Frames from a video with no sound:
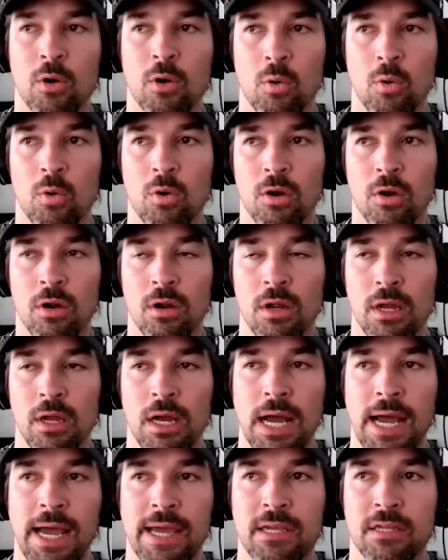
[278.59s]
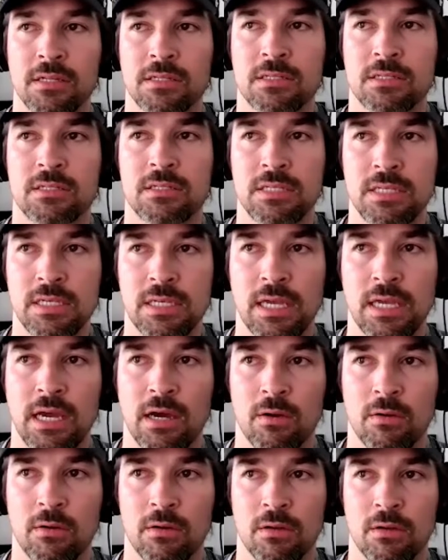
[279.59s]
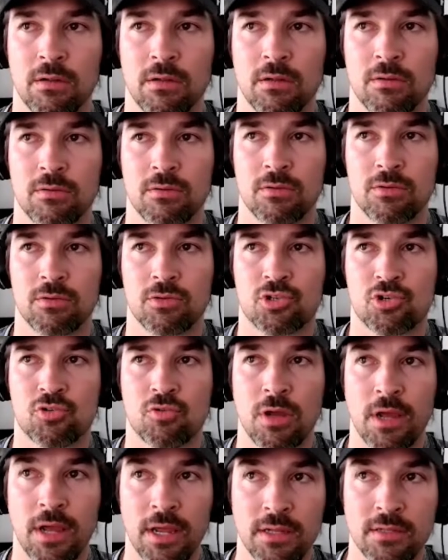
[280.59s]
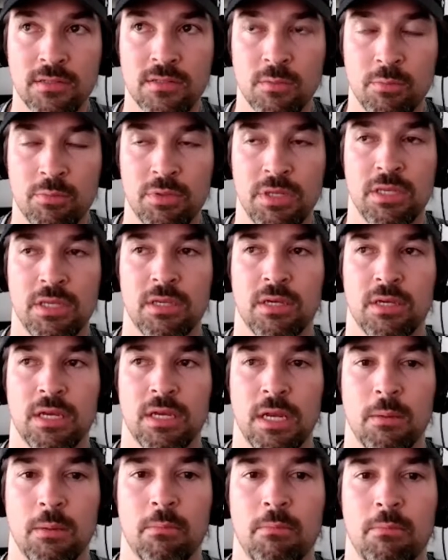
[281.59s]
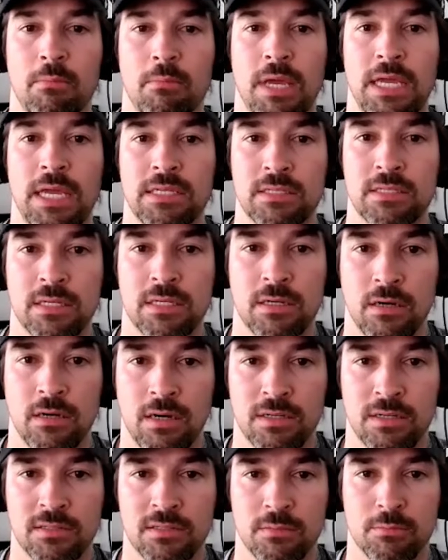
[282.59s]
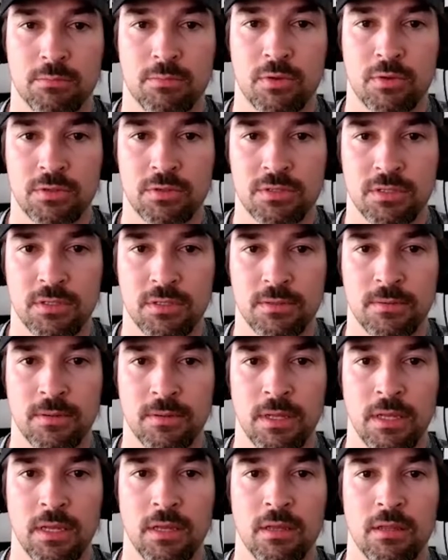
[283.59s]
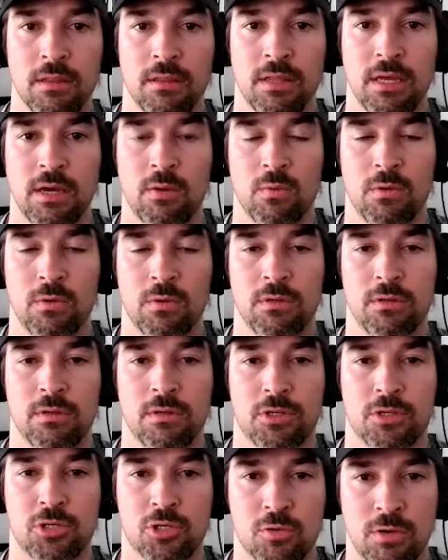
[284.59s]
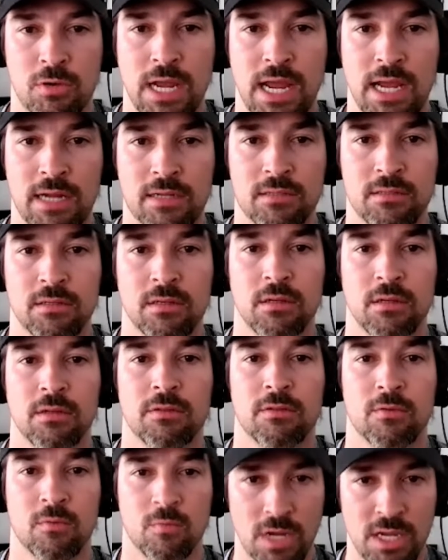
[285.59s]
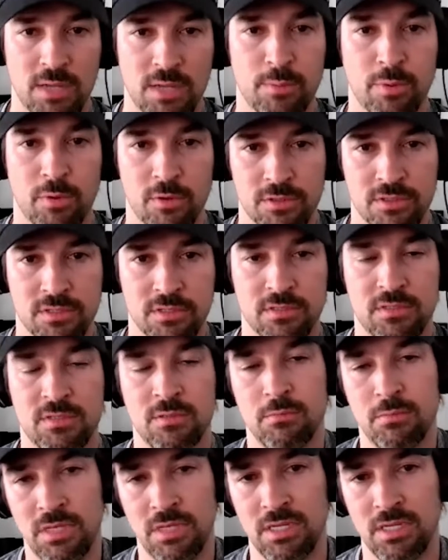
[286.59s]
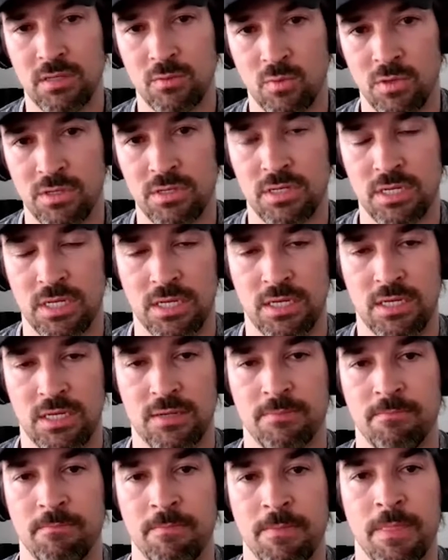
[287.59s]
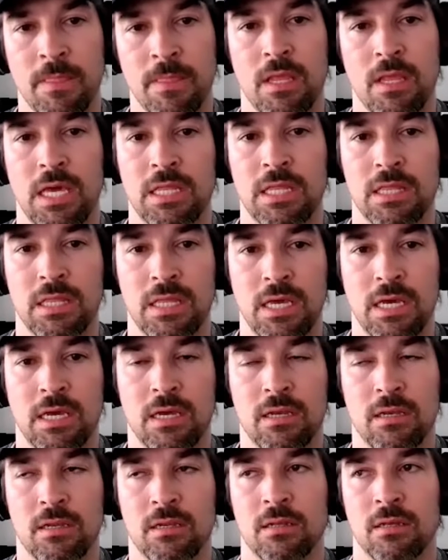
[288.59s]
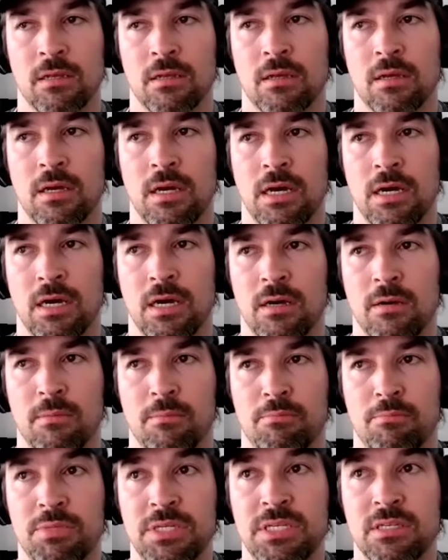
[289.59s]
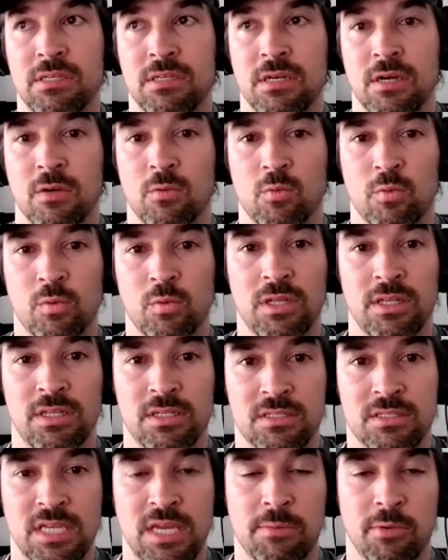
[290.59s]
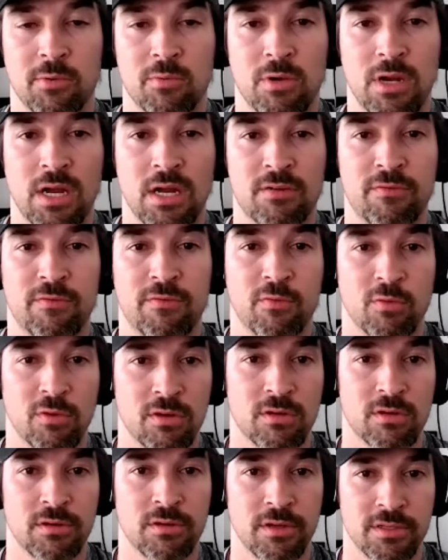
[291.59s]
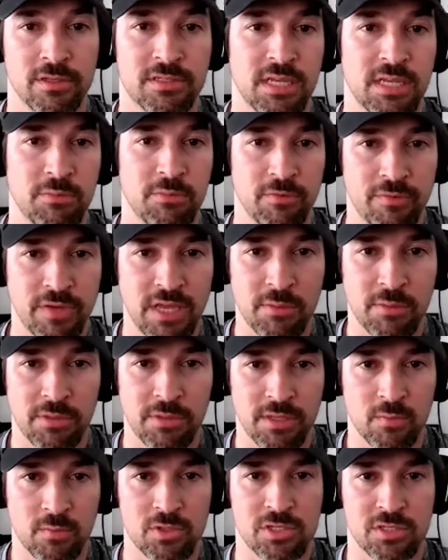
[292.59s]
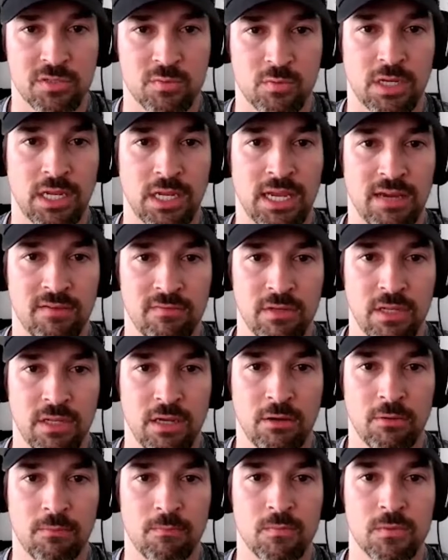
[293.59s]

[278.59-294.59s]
Or I could seek out trying to be an amazing, awesome person that would attract the right person to me one day, and then be a really stable rock for a stable family, which is what I have now.